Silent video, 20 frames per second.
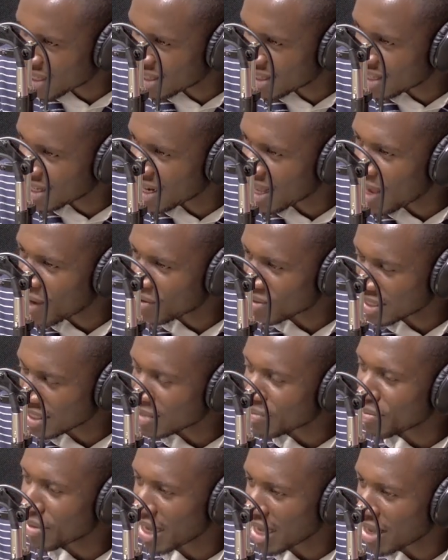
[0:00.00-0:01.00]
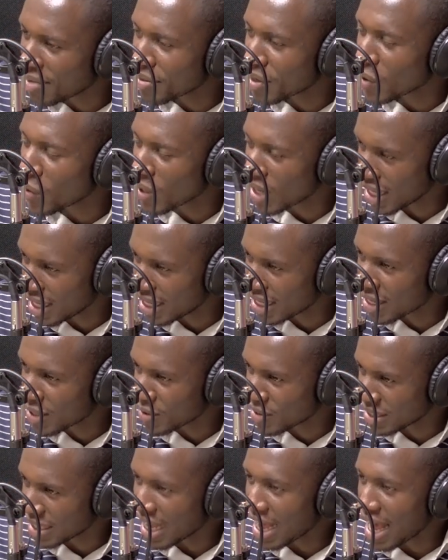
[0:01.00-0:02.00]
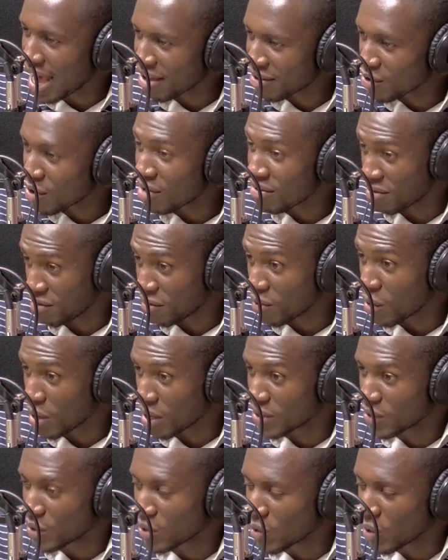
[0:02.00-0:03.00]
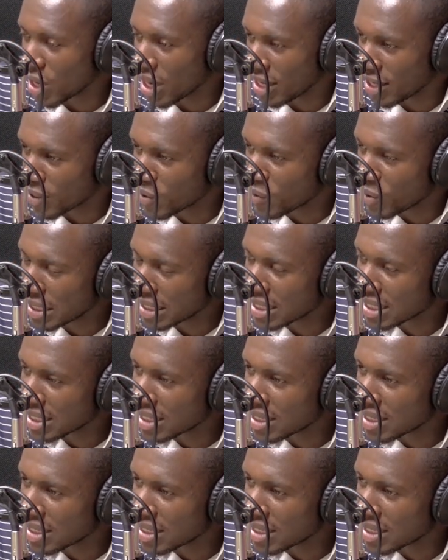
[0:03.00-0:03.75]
Then how is it becoming organic? Because you have a focus on organic waste.